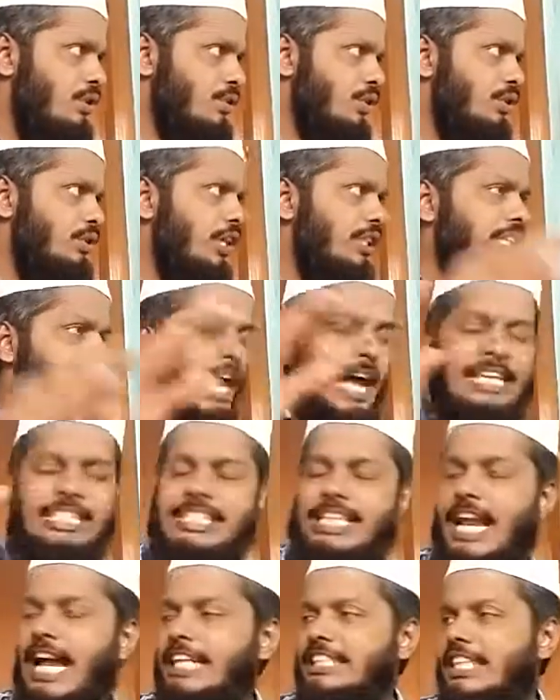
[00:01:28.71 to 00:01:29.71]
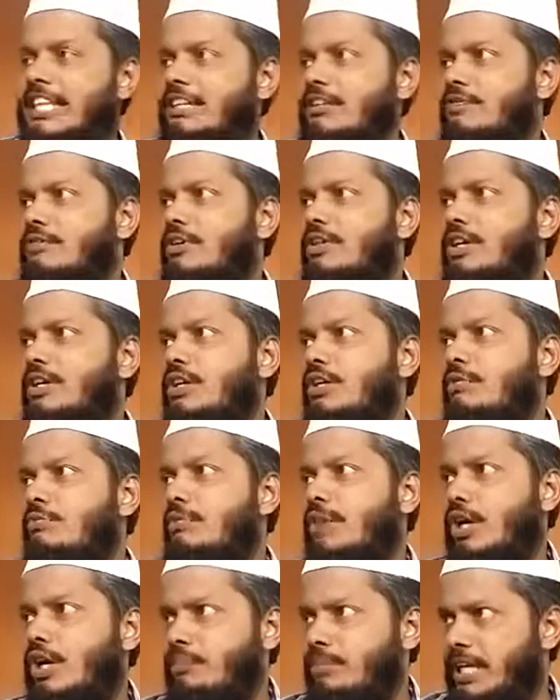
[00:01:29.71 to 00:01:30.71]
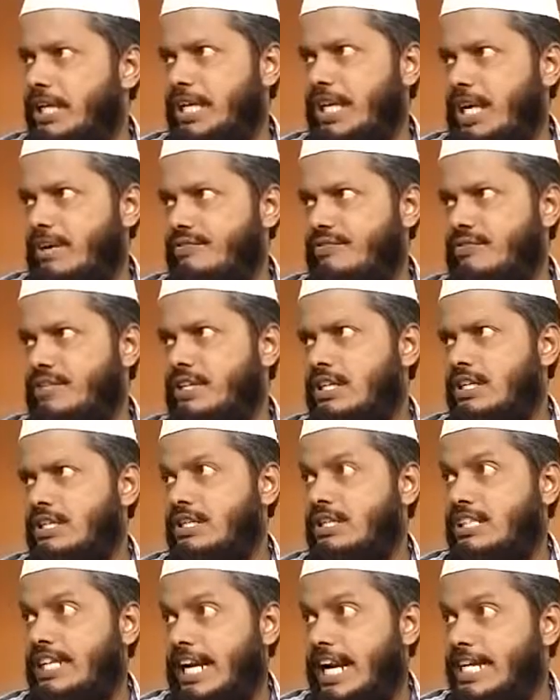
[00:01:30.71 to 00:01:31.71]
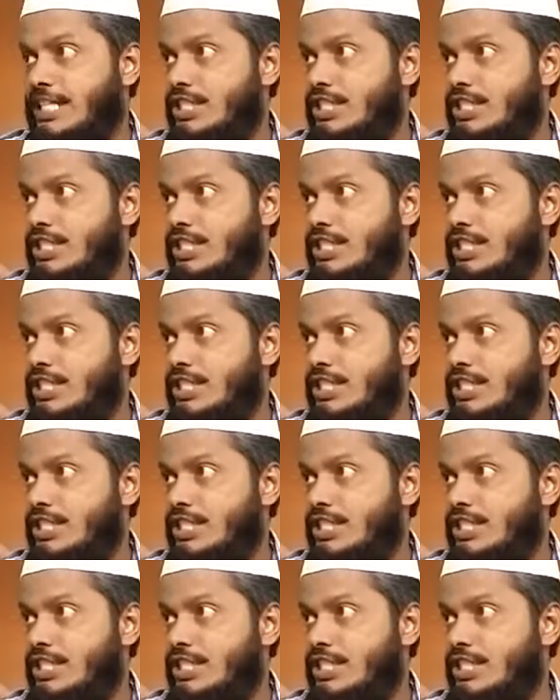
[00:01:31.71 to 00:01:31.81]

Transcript: So the translation may not be enough. The